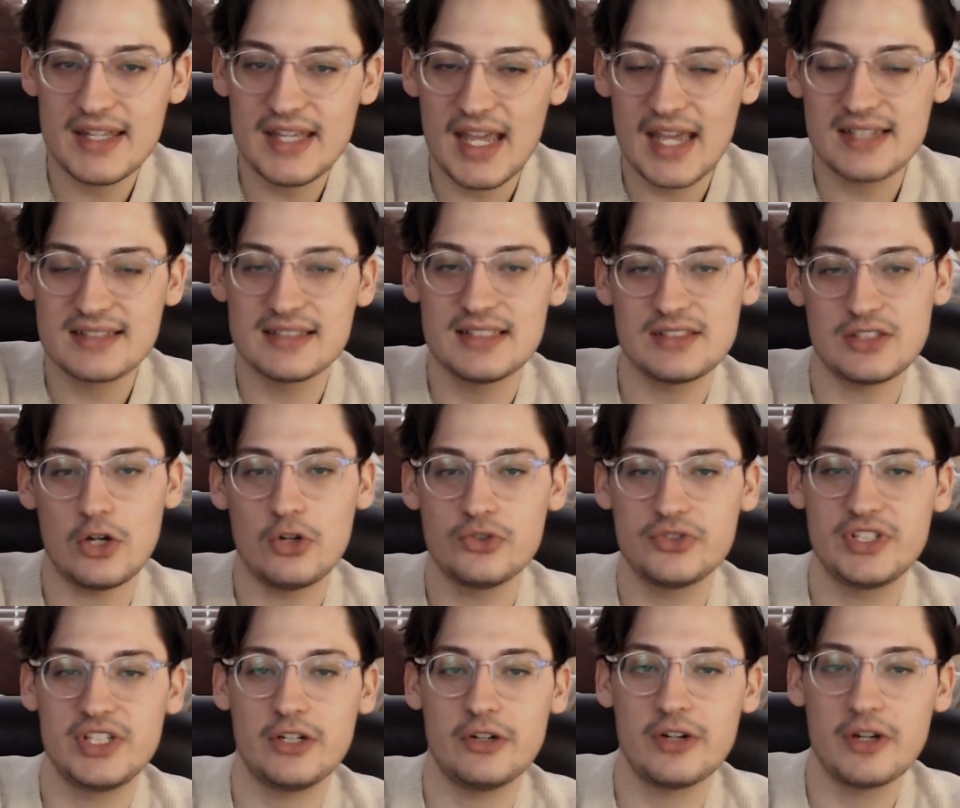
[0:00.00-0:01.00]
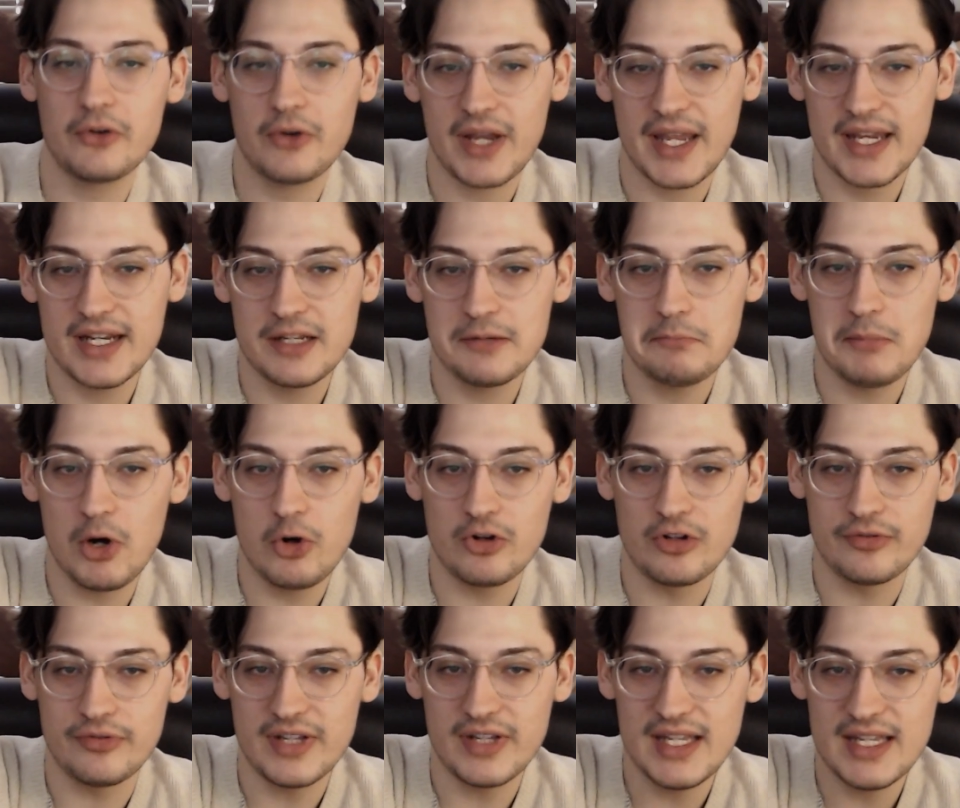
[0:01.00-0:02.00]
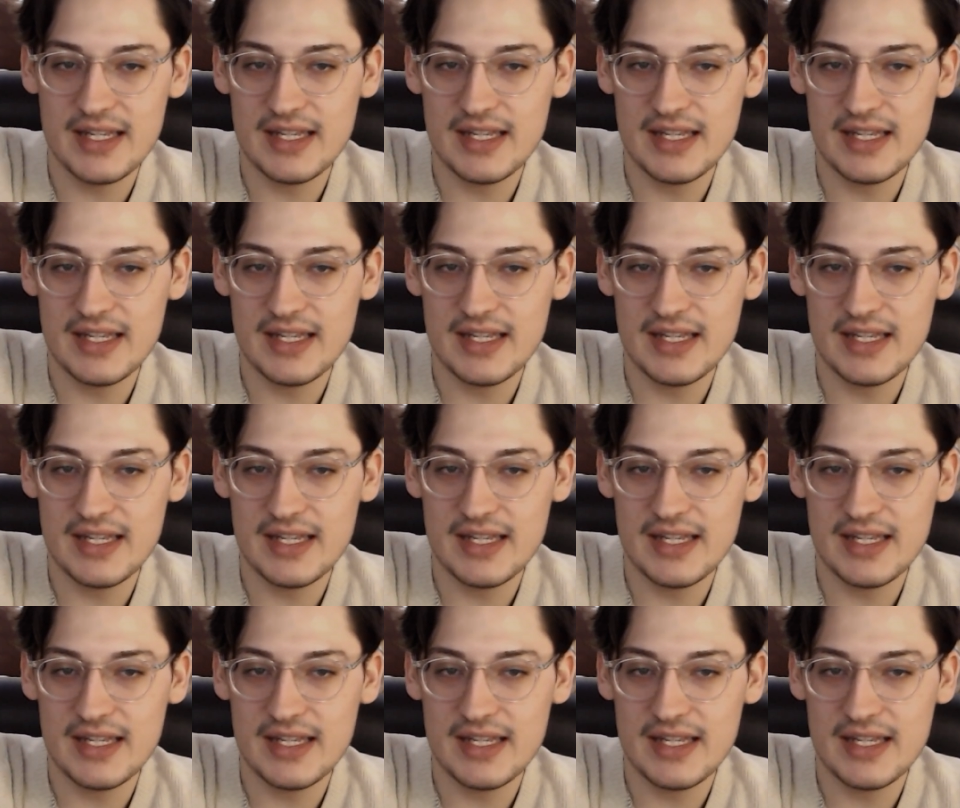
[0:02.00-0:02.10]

he has this ulterior hidden motive.